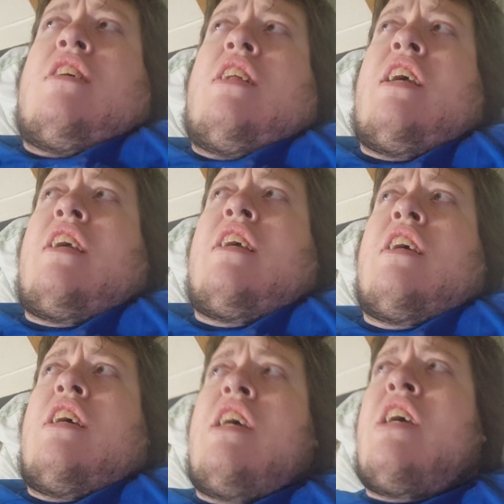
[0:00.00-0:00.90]
Like,
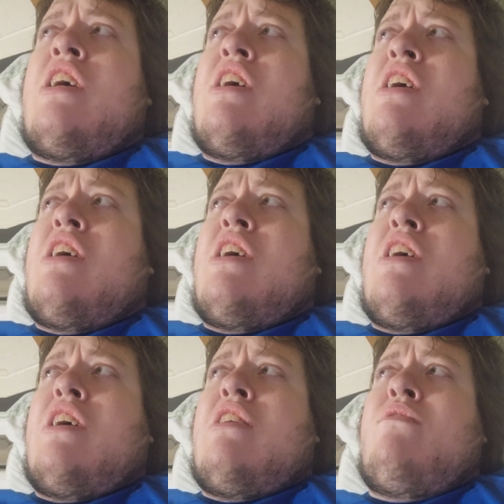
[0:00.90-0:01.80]
it,
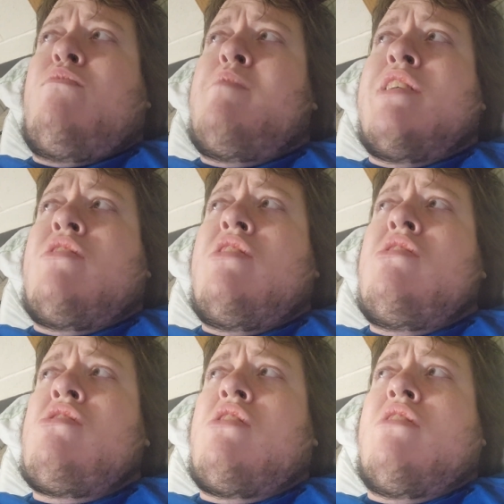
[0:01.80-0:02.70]
if my
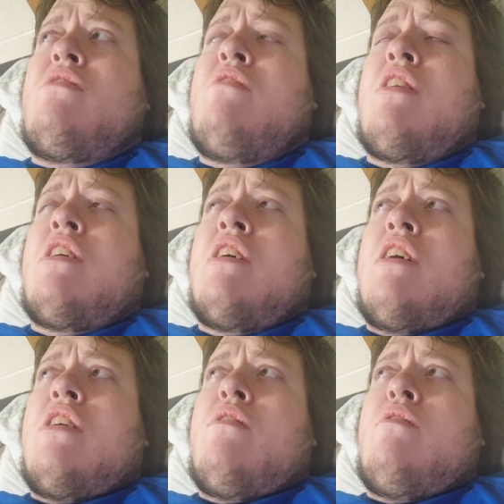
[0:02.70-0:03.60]
sister
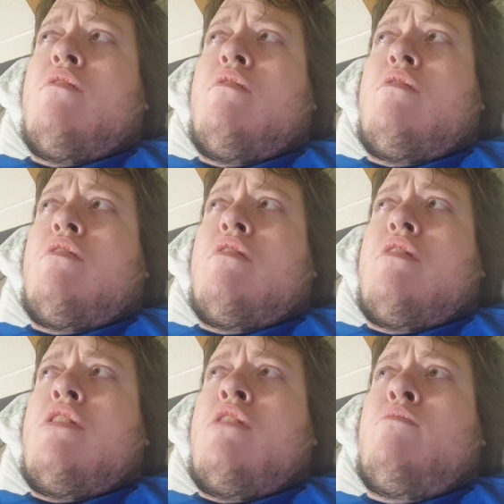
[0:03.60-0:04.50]

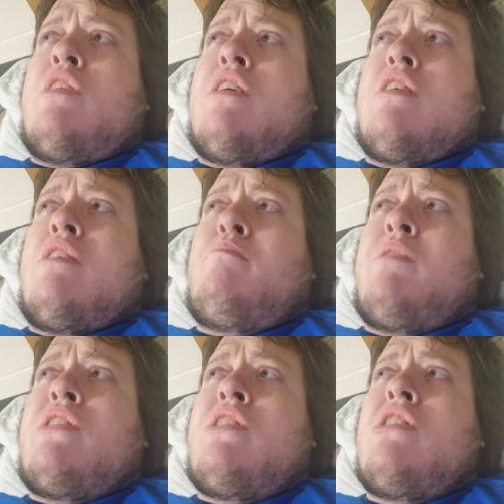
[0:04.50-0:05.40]
and what if
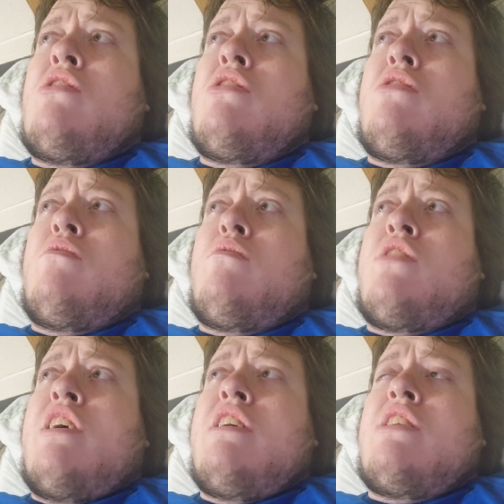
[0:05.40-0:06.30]
my sister
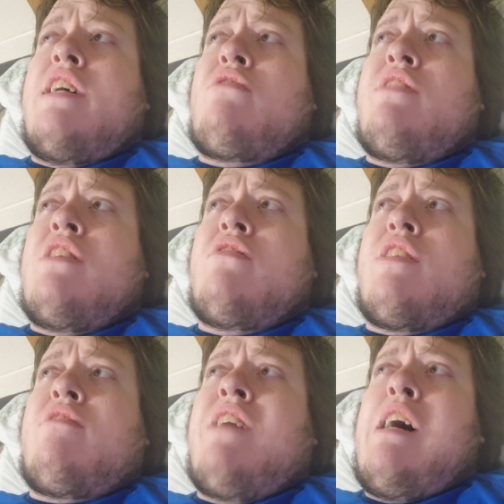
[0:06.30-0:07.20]
thinks I treat her
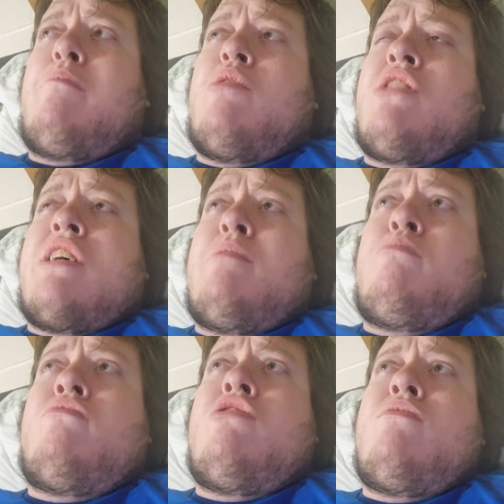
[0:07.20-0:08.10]
like crap, okay,
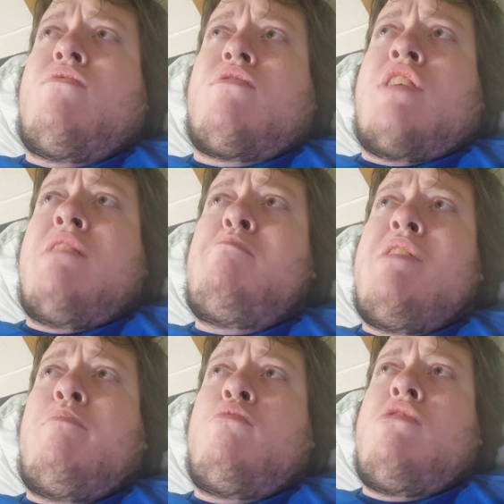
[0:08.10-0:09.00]
prove give
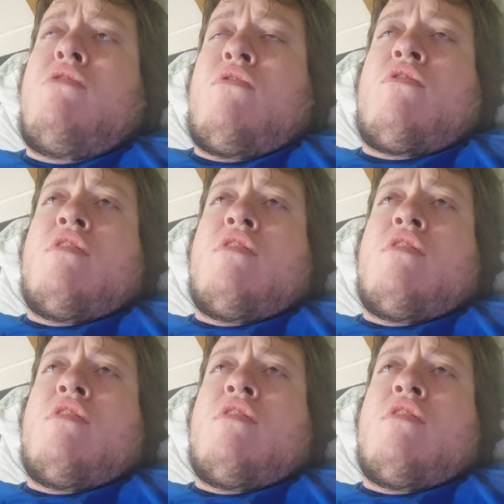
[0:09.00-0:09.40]
me proof.